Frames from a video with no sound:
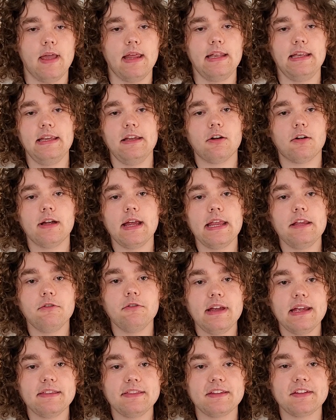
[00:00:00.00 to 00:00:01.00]
Many are
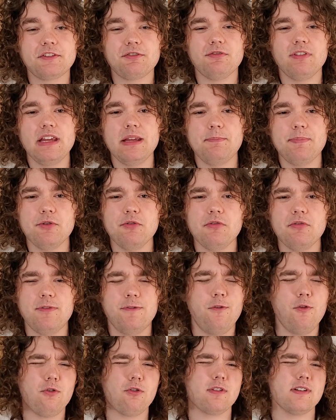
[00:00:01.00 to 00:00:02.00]
angry at this reboot
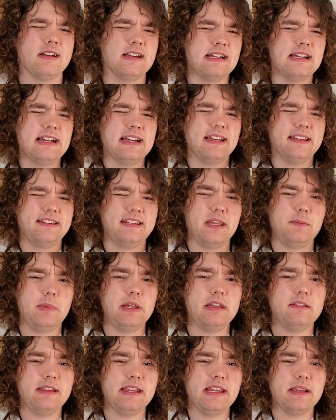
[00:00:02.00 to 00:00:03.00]
for
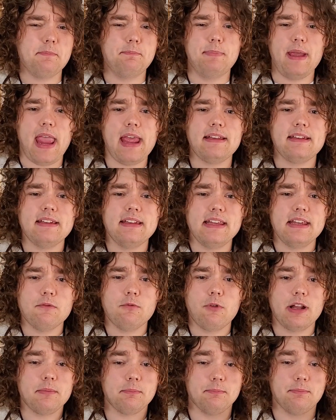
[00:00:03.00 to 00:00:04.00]
seemingly
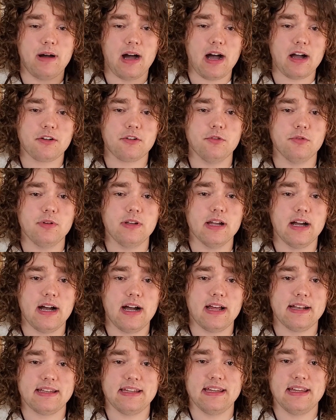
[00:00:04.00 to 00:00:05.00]
abandoning what
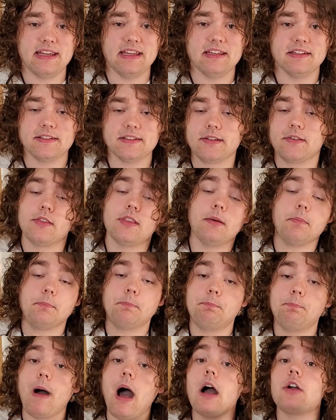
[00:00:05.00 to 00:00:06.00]
Bakugan is, the
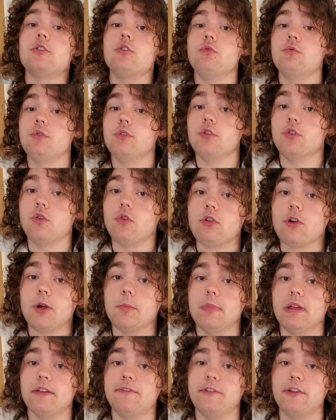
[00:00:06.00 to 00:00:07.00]
Baku
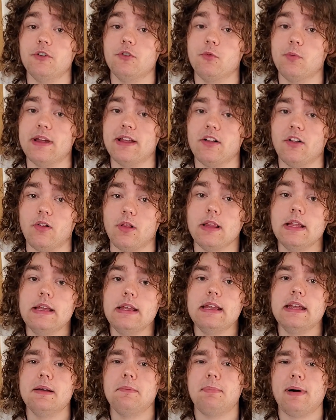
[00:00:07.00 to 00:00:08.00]
norm, if you will,
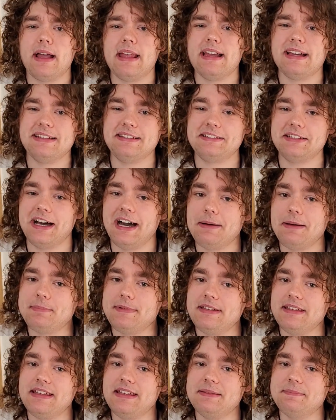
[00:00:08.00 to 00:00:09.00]
by
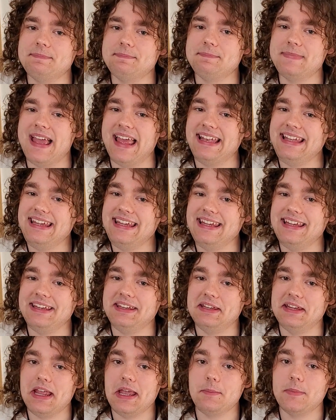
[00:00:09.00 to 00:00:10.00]
adopting many
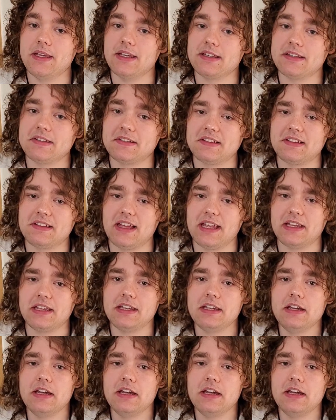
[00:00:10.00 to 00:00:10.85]
gimmicks like